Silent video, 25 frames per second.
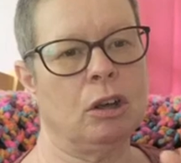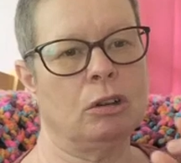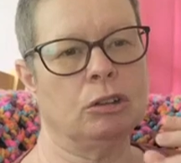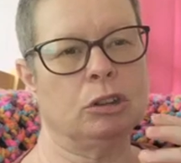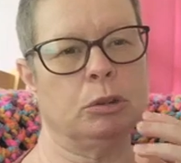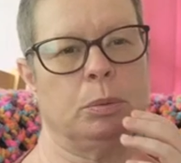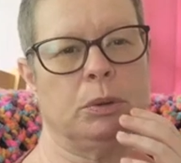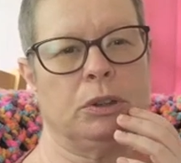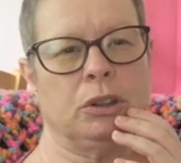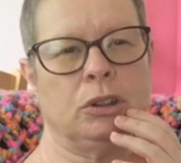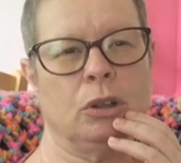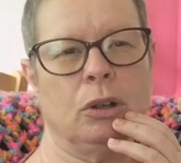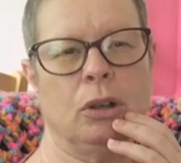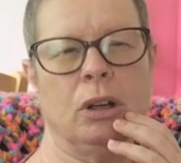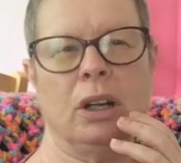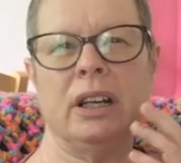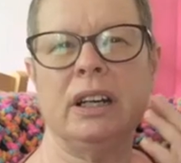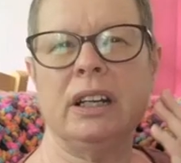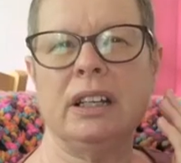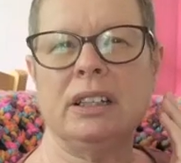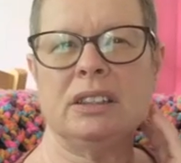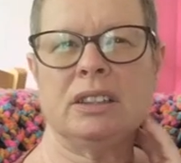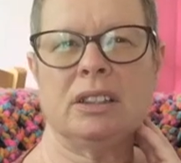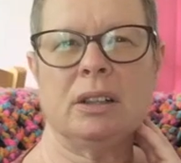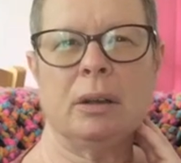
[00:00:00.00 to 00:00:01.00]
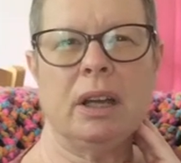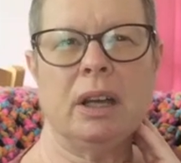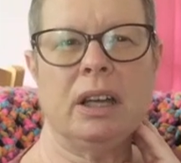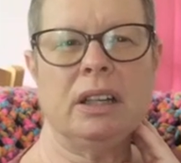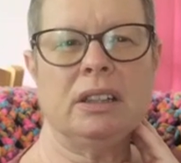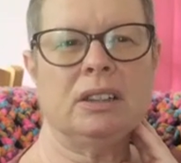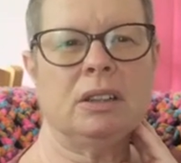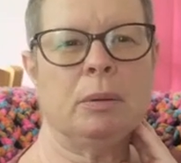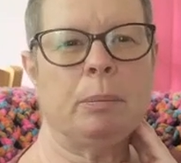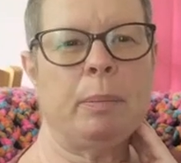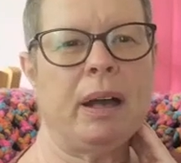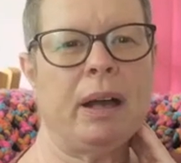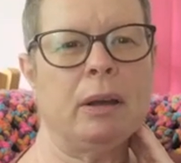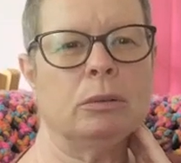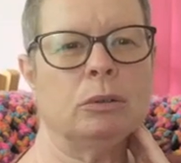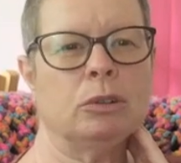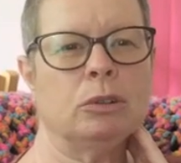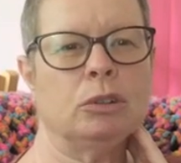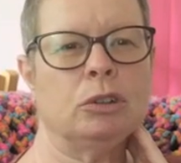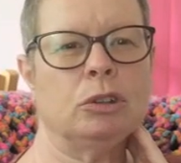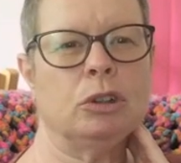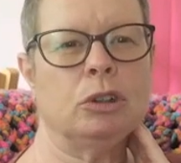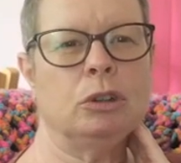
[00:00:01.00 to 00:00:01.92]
Hospital, and it's about